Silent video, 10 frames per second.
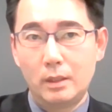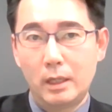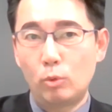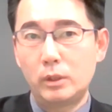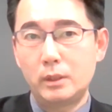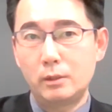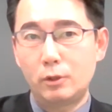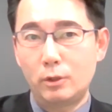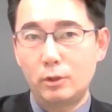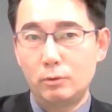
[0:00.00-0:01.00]
in
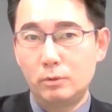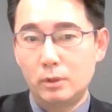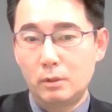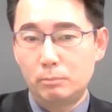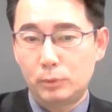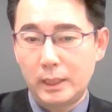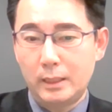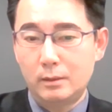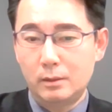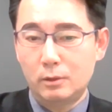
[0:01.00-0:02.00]
order to
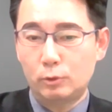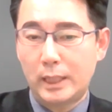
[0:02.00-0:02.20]
bring